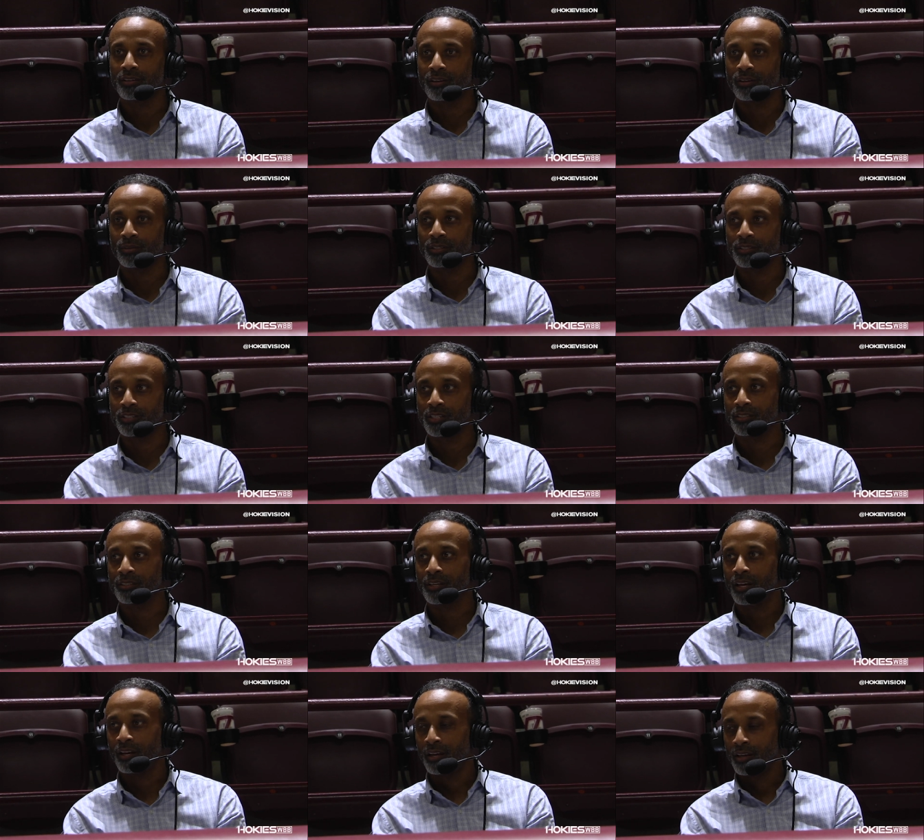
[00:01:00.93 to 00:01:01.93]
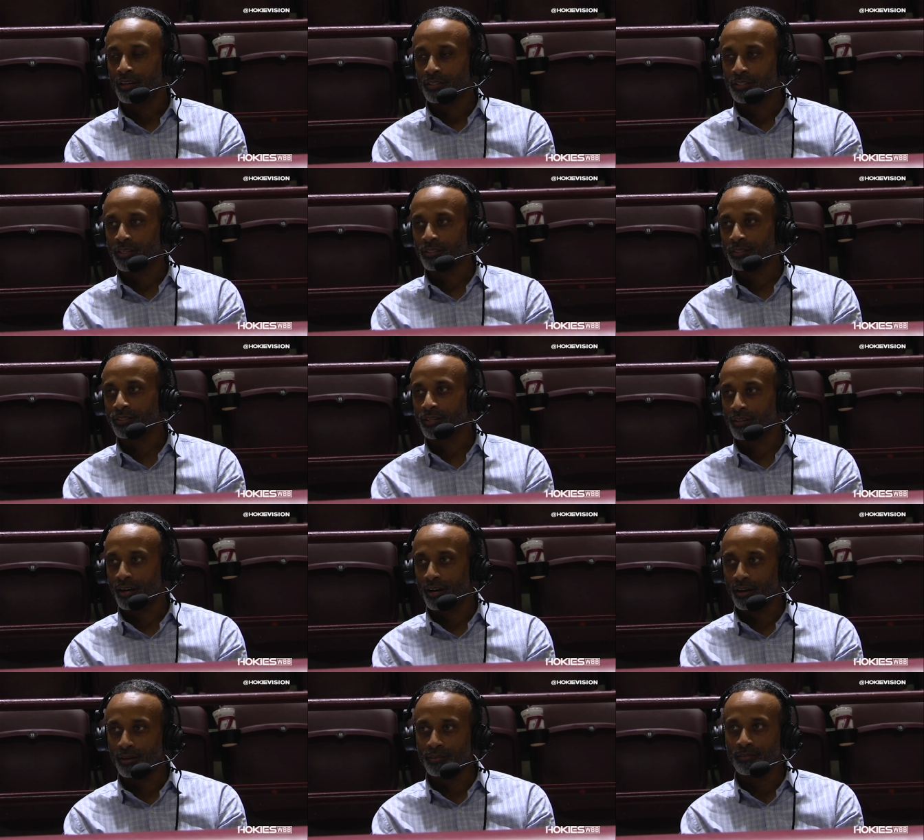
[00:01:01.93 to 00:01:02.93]
know, and she's she's
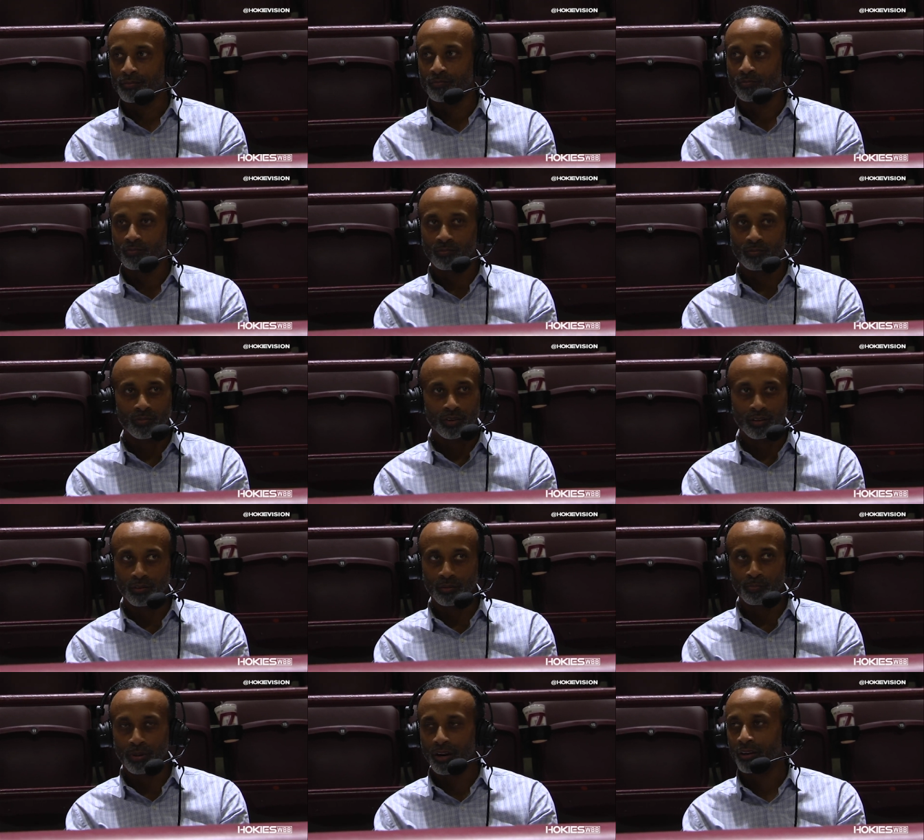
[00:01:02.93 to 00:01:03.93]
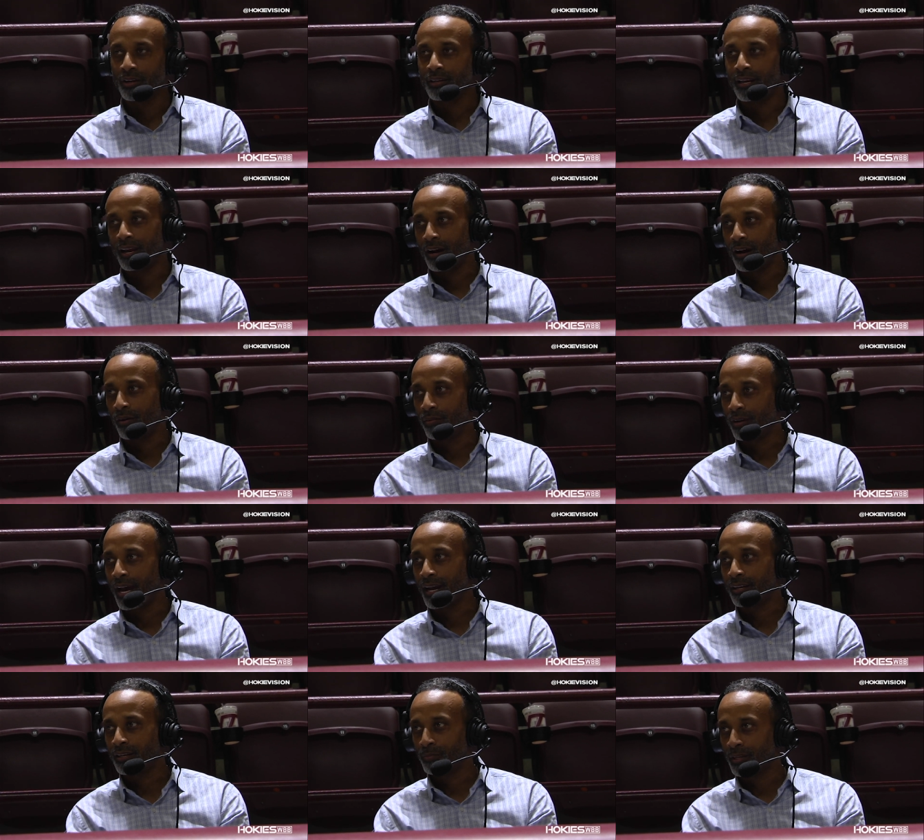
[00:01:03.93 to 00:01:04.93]
uh, bearing down
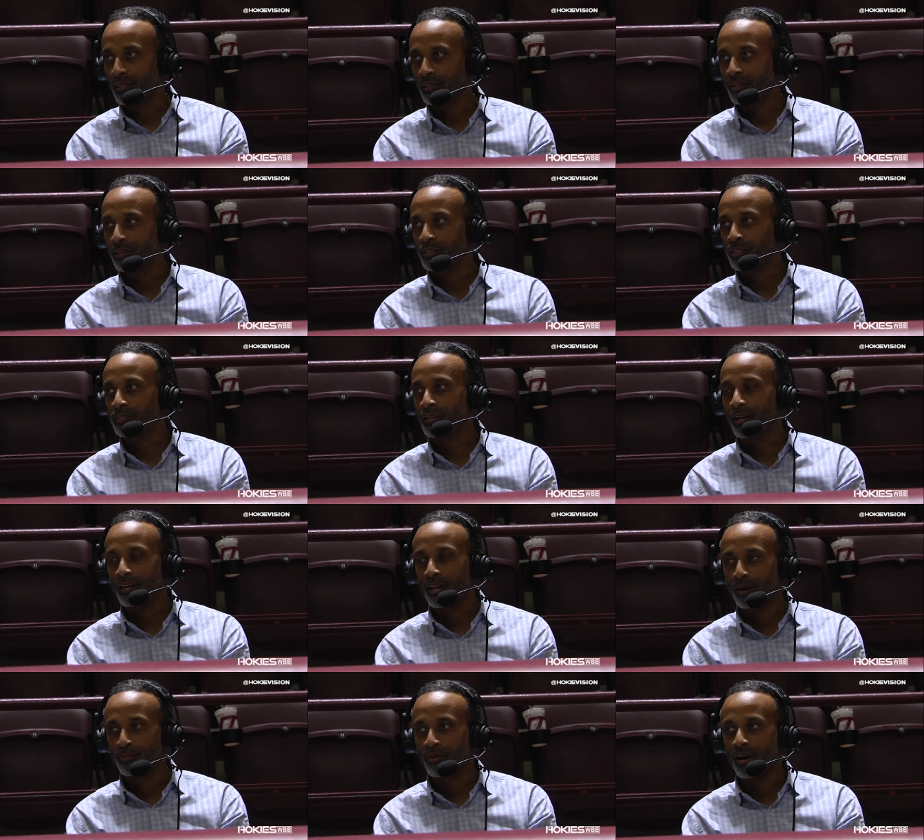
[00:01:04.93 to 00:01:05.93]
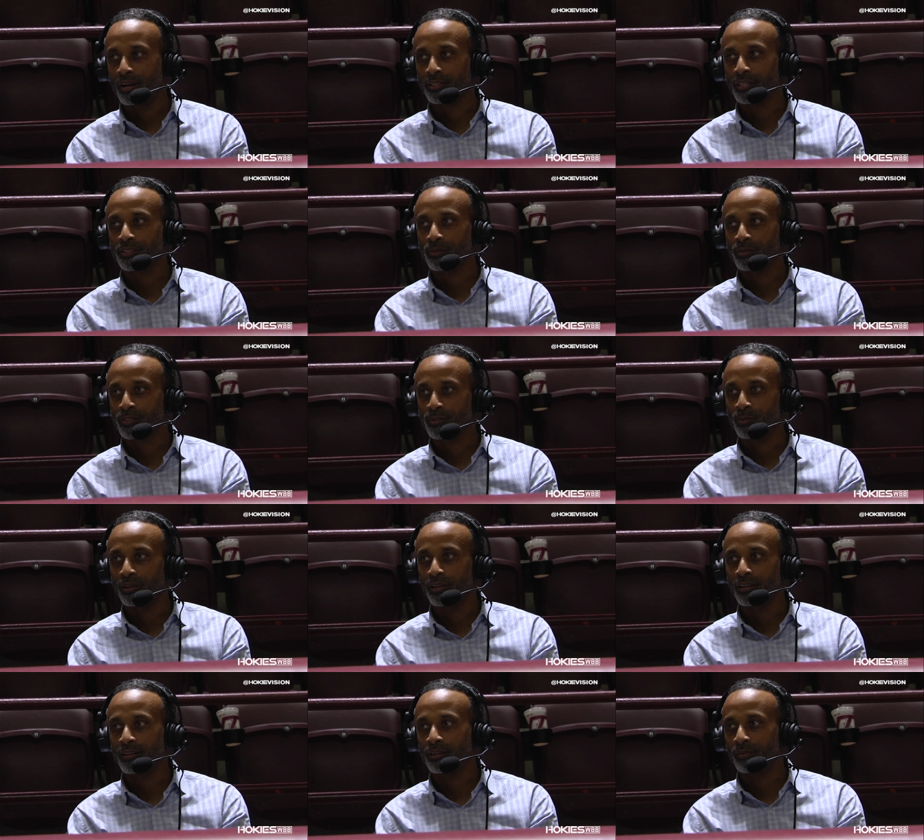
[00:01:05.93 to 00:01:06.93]
academically. She's got a lot of projects through this
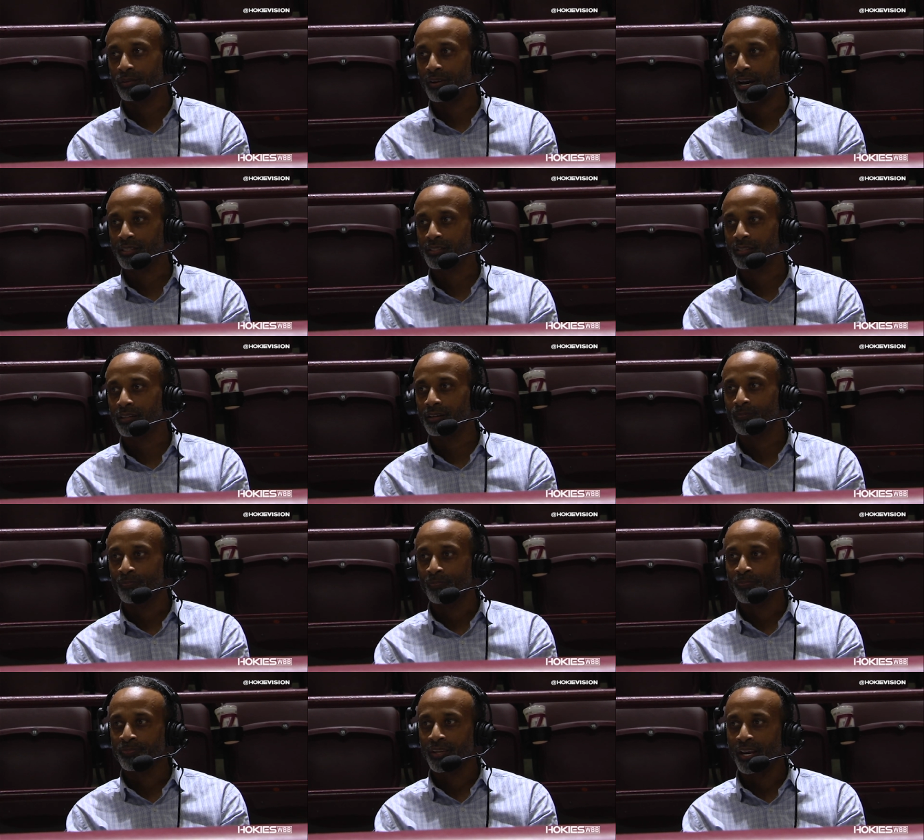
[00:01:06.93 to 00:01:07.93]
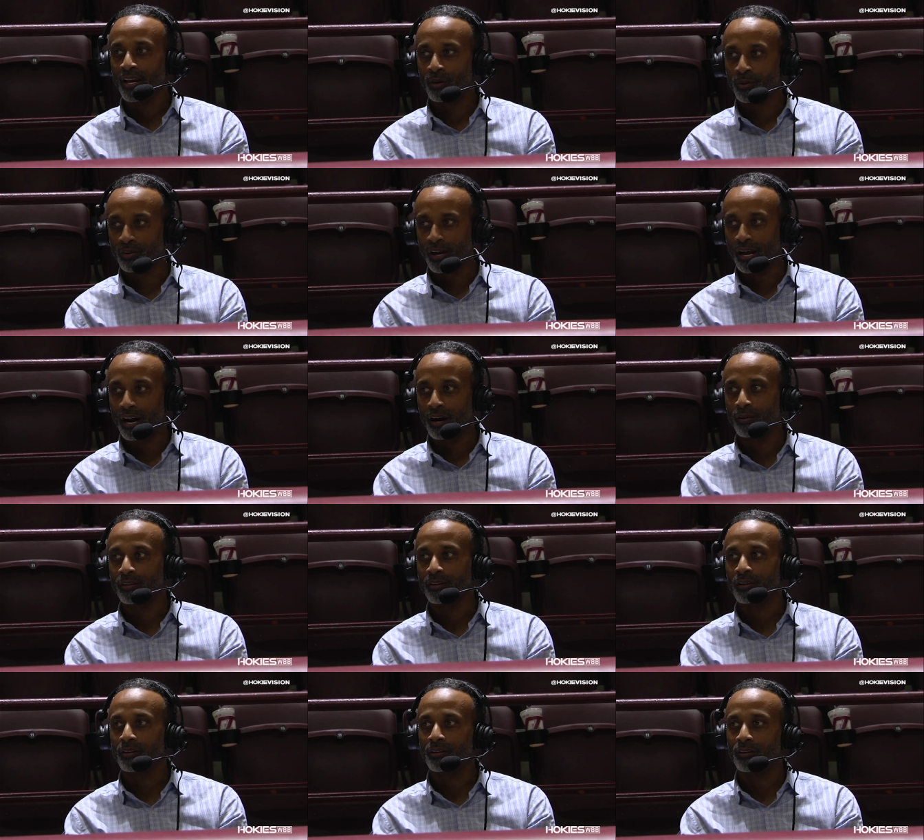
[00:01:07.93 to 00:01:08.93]
week. You know, we've actually held her out,
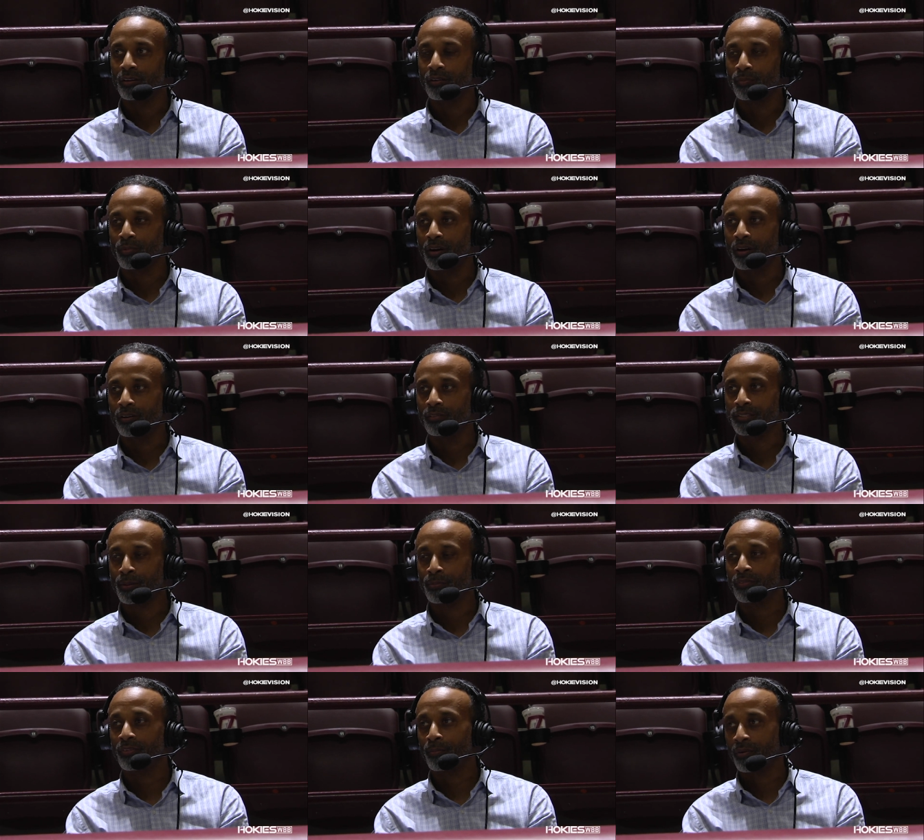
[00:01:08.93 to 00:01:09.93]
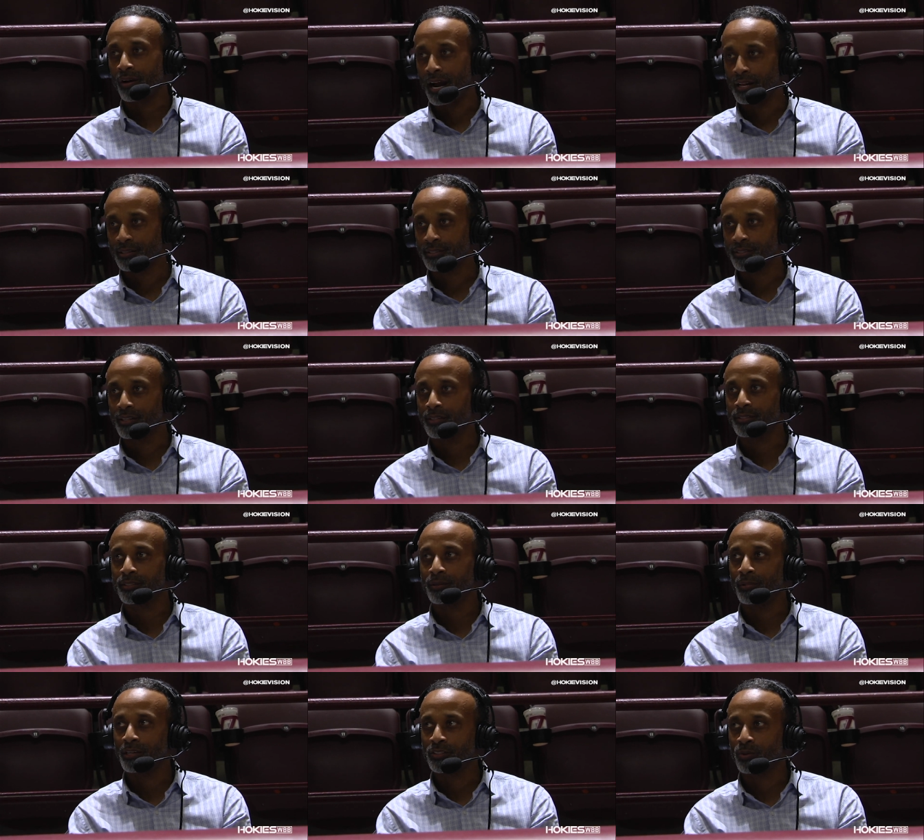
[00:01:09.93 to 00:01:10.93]
you know, of, of some of her practices
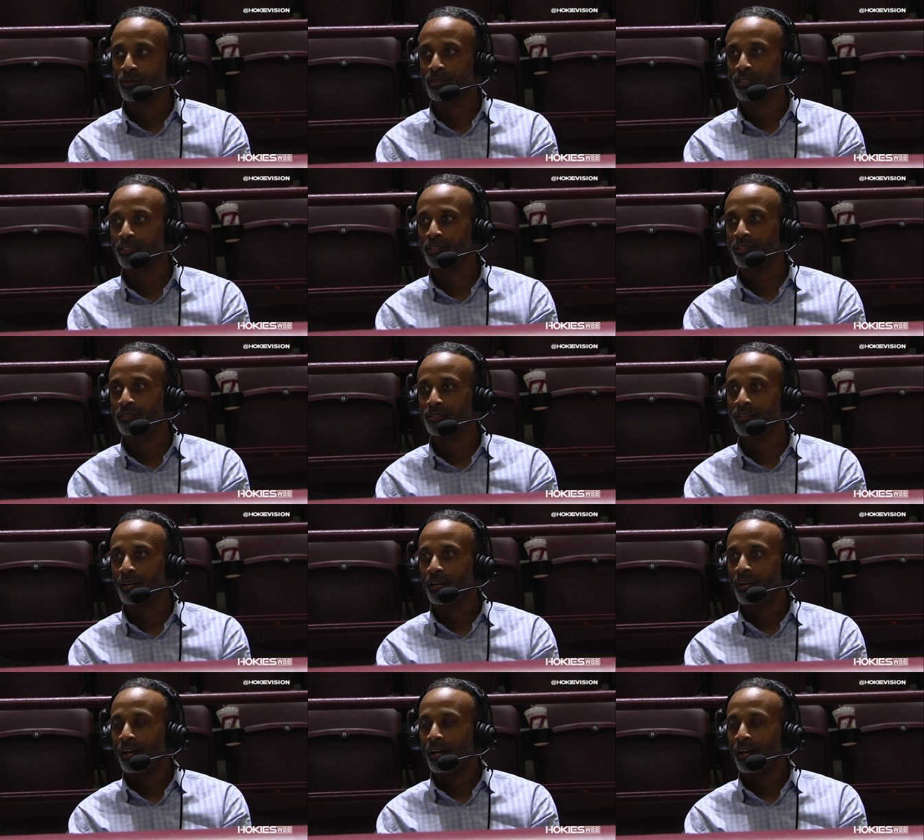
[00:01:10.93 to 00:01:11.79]
to make sure that she's